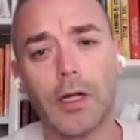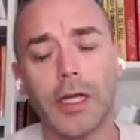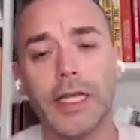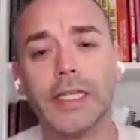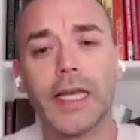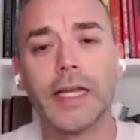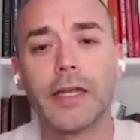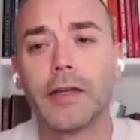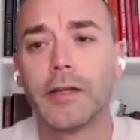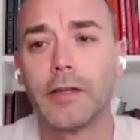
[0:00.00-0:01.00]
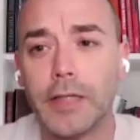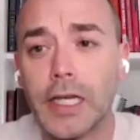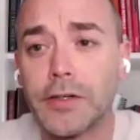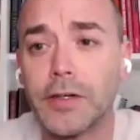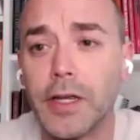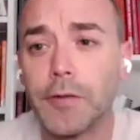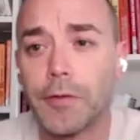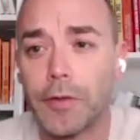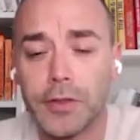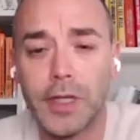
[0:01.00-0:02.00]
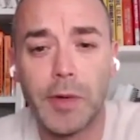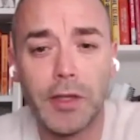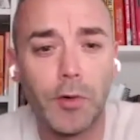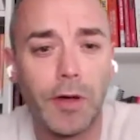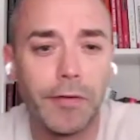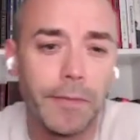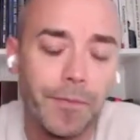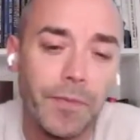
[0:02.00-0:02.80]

He said yesterday, Thursday, May the 12th,